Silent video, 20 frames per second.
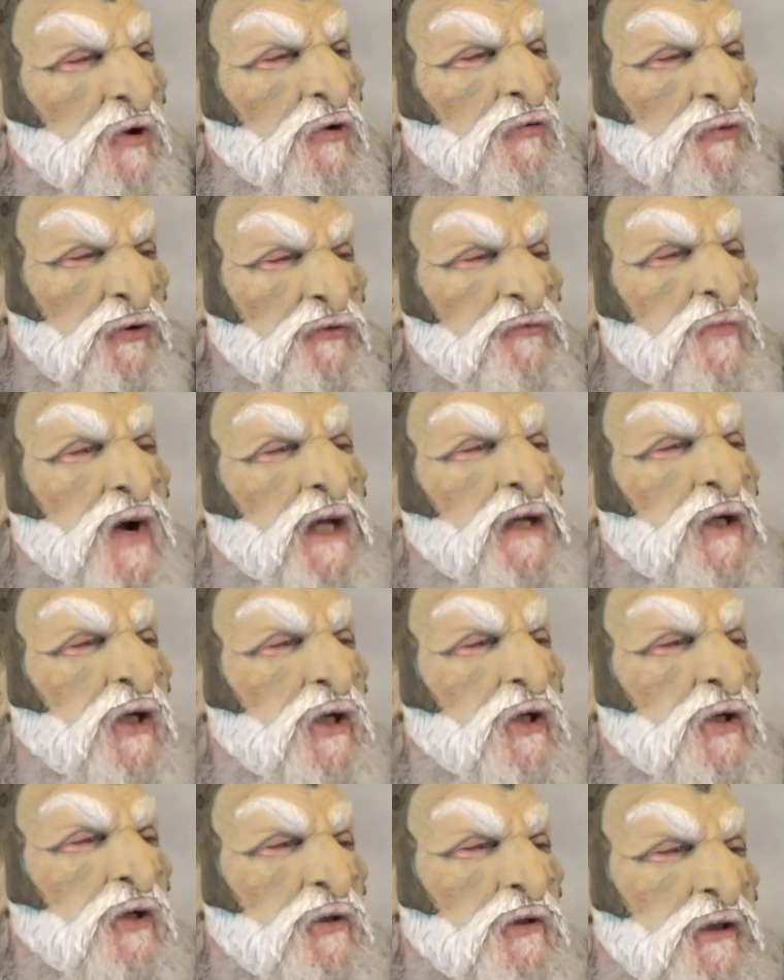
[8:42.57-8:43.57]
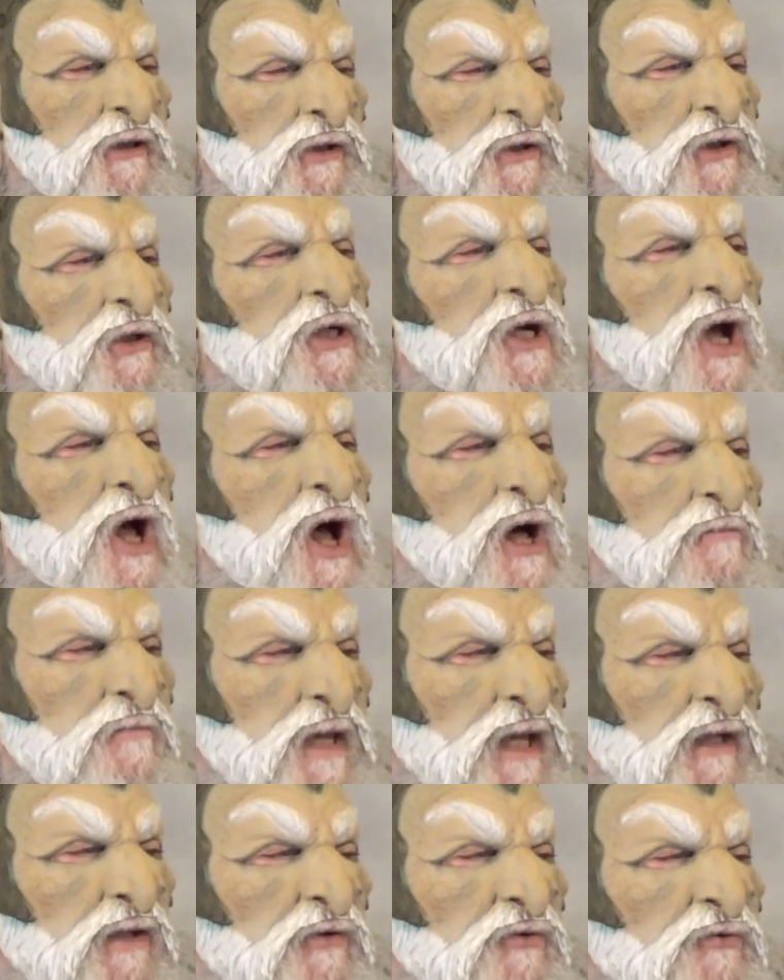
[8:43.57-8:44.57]
with my earlier
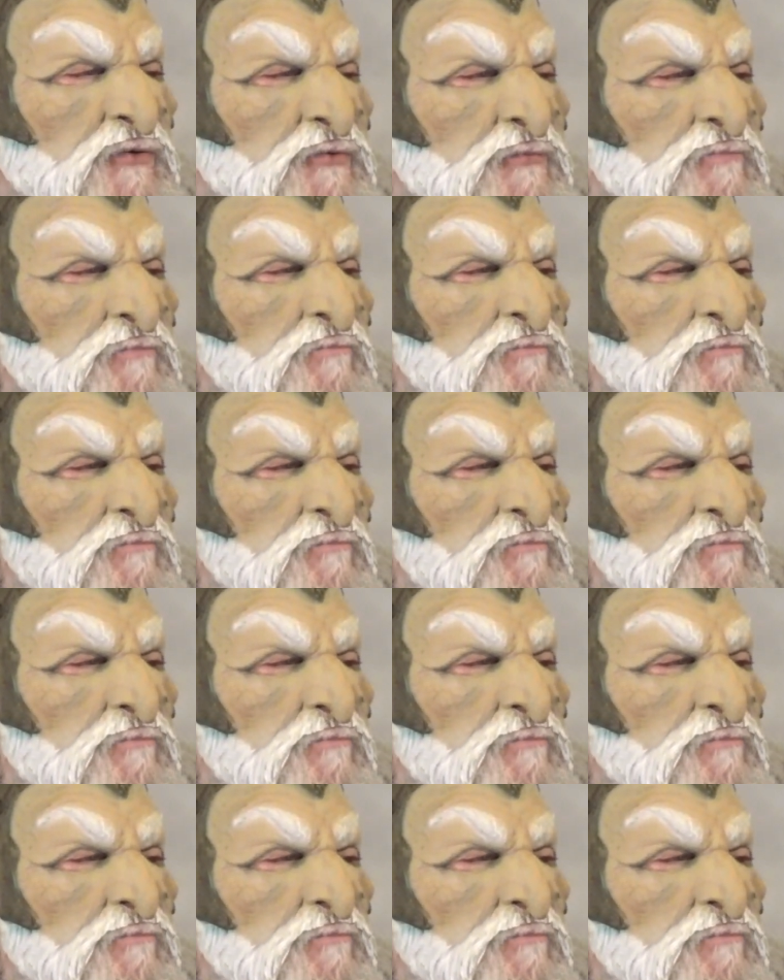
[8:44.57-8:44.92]
comments.